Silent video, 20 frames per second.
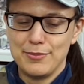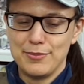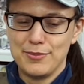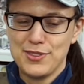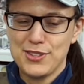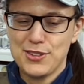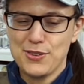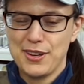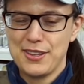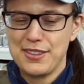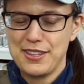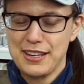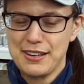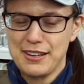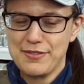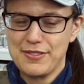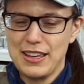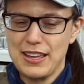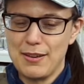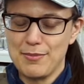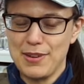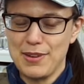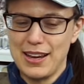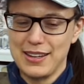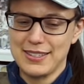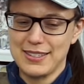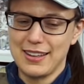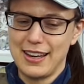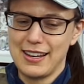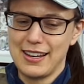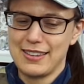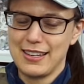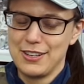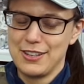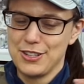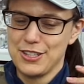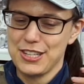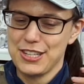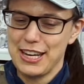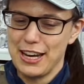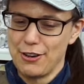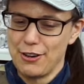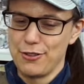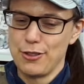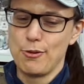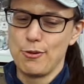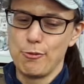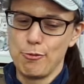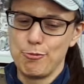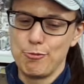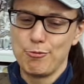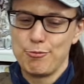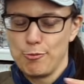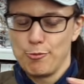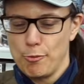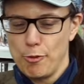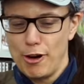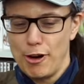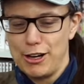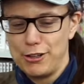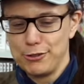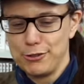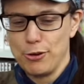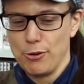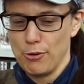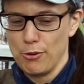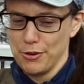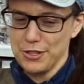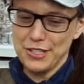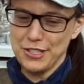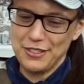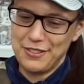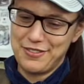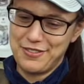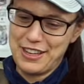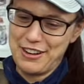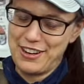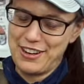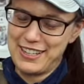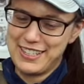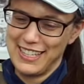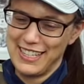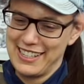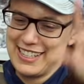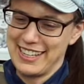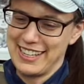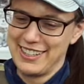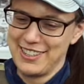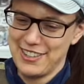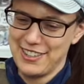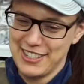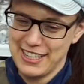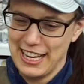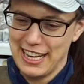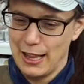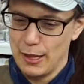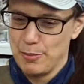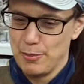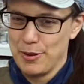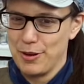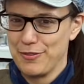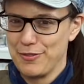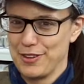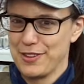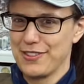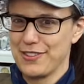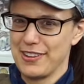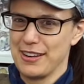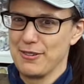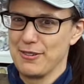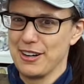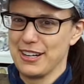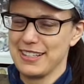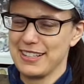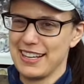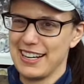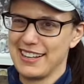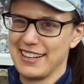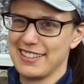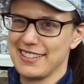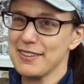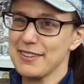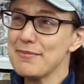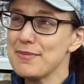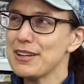So I think of them as like, they just get on the wild horse of their idea and just gallop off and see where it takes them.